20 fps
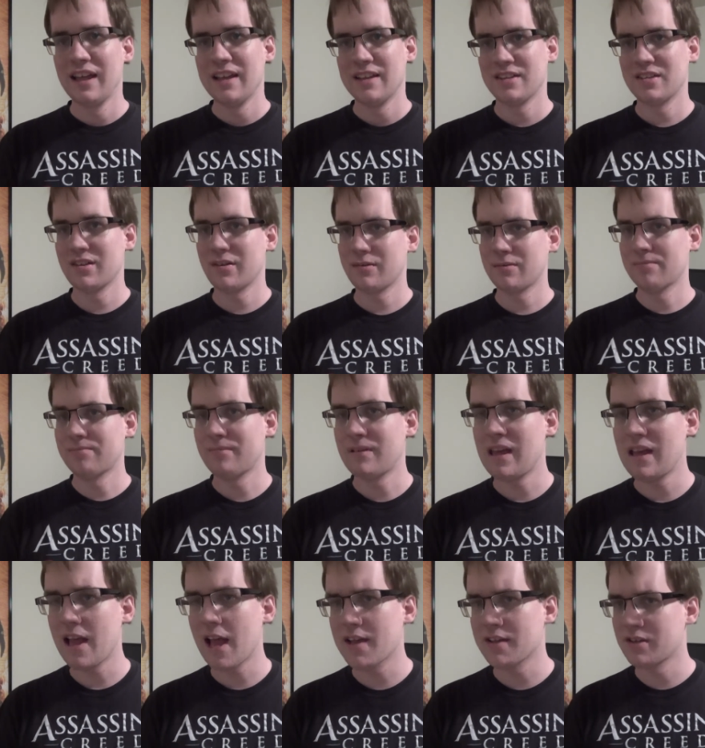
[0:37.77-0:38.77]
So
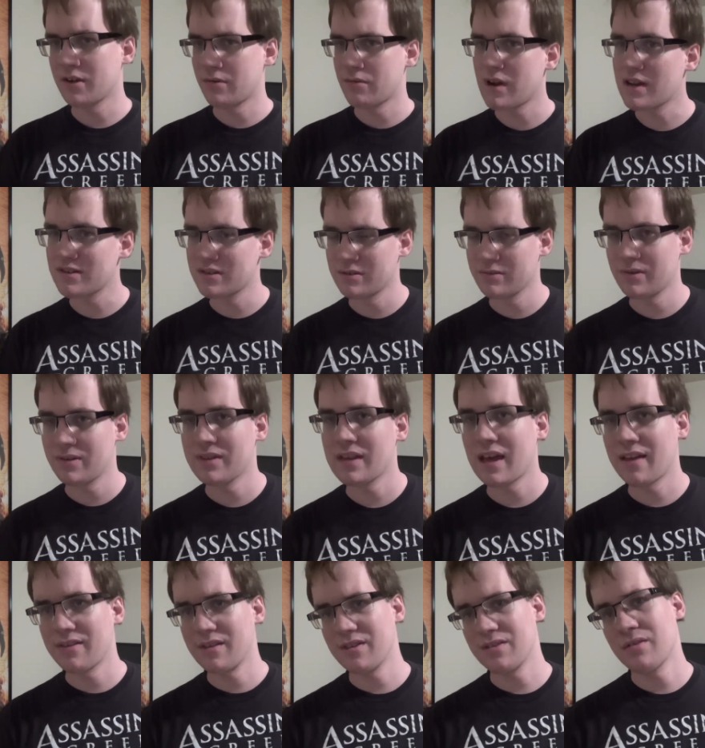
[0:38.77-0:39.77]
he has to wrestle with
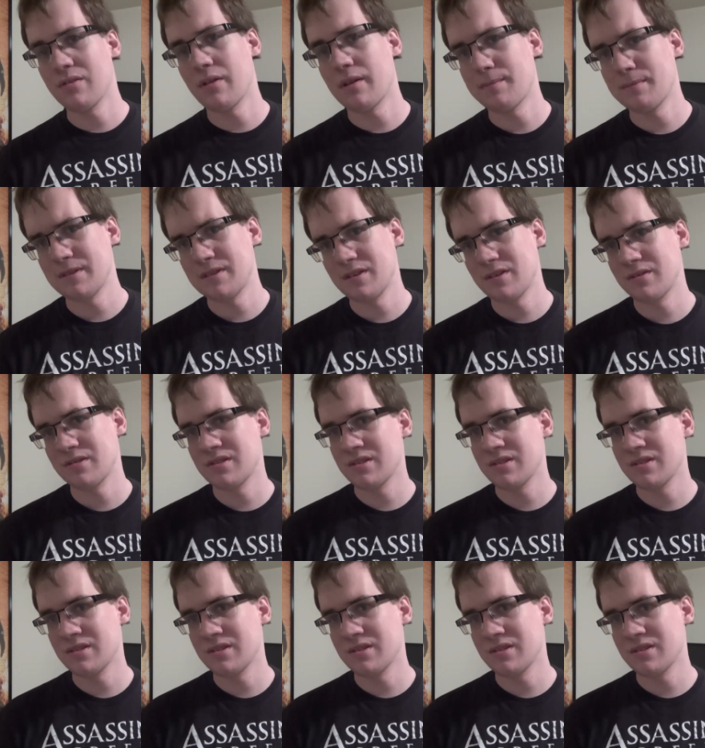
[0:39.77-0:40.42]
that this whole episode.